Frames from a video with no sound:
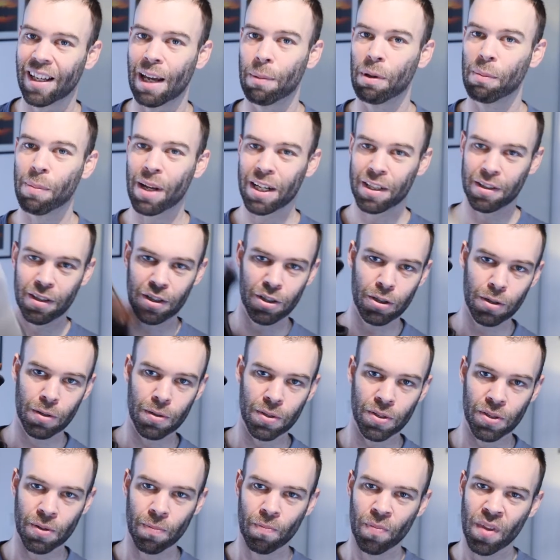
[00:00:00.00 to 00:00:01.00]
Coming back to the
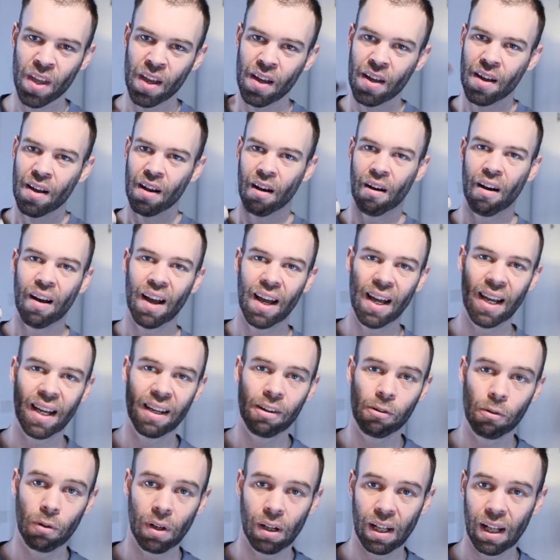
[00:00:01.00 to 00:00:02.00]
shoes,
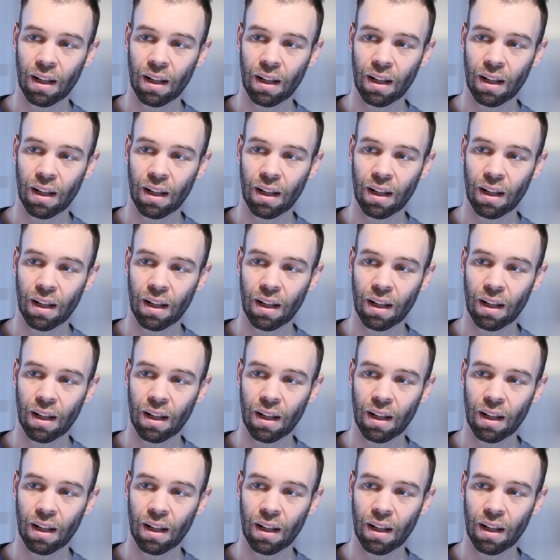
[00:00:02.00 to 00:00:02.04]
I